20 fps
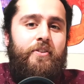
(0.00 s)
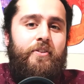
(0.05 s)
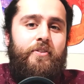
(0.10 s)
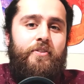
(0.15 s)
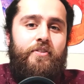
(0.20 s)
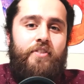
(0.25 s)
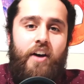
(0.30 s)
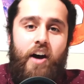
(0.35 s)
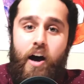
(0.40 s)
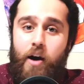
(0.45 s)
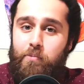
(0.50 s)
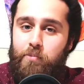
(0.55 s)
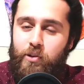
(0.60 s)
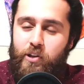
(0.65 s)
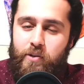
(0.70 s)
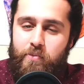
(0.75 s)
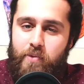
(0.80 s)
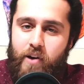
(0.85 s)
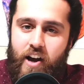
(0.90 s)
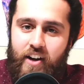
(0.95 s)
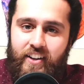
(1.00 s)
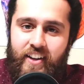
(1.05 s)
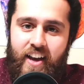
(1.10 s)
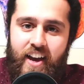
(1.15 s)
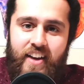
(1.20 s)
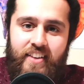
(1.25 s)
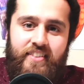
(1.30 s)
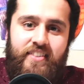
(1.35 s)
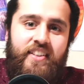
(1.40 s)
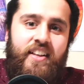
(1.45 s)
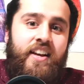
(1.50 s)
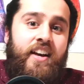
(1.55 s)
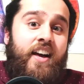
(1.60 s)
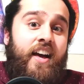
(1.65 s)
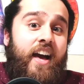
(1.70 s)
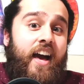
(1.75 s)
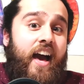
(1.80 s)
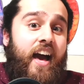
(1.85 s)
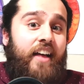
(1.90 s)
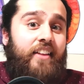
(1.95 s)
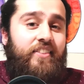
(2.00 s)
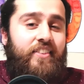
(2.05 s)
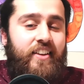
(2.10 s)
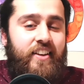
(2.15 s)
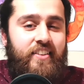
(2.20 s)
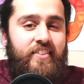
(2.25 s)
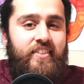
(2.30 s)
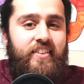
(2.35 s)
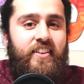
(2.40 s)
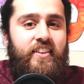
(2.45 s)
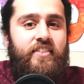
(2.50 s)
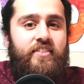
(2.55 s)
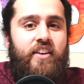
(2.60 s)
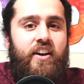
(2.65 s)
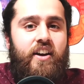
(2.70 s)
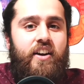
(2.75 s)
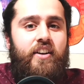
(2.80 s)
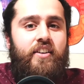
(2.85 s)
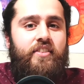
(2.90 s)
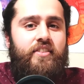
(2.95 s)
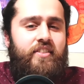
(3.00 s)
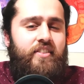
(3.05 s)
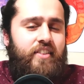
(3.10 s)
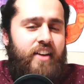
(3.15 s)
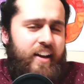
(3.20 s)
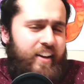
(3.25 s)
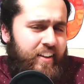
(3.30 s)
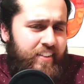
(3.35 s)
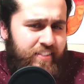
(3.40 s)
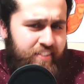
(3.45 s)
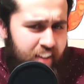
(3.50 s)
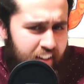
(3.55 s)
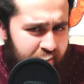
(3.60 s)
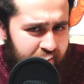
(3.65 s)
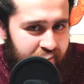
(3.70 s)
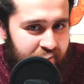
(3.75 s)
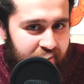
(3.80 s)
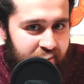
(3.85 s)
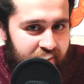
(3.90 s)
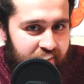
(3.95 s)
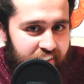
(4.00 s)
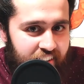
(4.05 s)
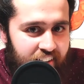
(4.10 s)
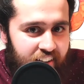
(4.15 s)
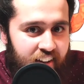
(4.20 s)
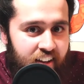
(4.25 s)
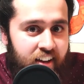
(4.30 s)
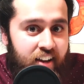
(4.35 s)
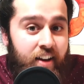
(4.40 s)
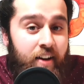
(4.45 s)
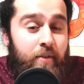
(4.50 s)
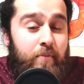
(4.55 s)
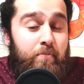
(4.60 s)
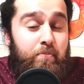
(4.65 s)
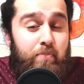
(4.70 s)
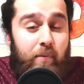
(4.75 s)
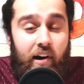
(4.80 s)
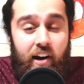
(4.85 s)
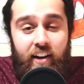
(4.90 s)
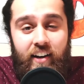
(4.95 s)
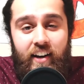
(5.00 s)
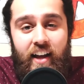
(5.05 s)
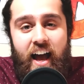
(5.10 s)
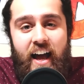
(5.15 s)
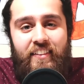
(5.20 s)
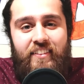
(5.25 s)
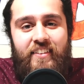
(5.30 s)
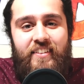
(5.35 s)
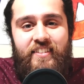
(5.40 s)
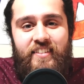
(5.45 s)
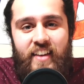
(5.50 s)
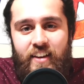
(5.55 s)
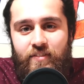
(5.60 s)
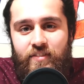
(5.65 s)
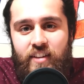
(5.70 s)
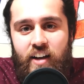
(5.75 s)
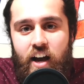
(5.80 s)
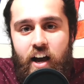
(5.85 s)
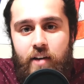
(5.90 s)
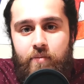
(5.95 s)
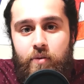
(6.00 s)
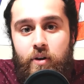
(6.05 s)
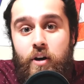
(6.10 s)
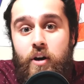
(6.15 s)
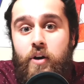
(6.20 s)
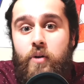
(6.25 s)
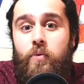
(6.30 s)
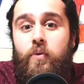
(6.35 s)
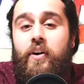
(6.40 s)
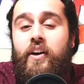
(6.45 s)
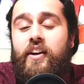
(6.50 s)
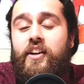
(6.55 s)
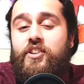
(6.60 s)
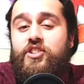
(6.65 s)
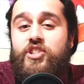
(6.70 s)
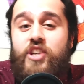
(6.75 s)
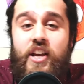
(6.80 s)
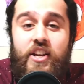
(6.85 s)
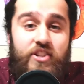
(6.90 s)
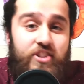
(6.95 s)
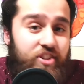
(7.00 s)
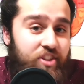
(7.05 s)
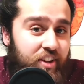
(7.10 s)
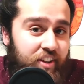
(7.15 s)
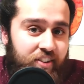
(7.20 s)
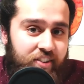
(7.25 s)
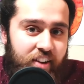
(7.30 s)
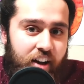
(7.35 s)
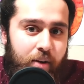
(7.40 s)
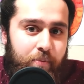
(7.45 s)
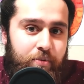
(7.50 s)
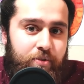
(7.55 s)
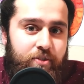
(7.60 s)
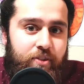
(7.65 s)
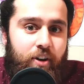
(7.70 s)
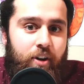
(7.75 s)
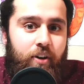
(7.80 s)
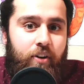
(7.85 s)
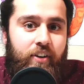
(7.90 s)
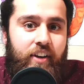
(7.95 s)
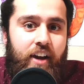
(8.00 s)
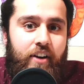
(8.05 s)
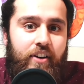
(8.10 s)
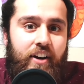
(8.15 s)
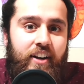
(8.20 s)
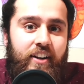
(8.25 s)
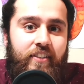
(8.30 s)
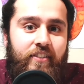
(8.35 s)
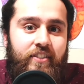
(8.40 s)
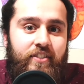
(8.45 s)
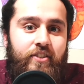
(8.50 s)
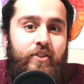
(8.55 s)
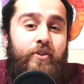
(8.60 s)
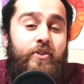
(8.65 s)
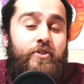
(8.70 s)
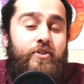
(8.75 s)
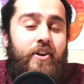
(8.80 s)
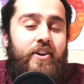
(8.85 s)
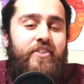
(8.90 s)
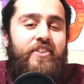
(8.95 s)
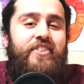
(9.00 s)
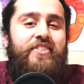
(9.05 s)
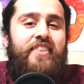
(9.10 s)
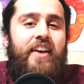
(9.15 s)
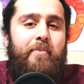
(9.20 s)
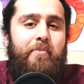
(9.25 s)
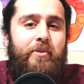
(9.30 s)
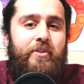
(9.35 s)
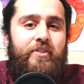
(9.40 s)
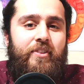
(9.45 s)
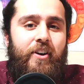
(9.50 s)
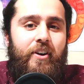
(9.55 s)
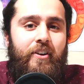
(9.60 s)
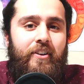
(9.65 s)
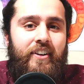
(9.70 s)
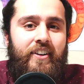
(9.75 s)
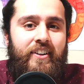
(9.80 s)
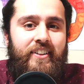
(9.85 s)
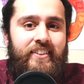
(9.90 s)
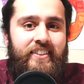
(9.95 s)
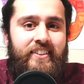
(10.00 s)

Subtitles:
News, Abdullah Broadcast, and this is our, second season, but at the same time, we're going to change things up, so get ready to enjoy this episode.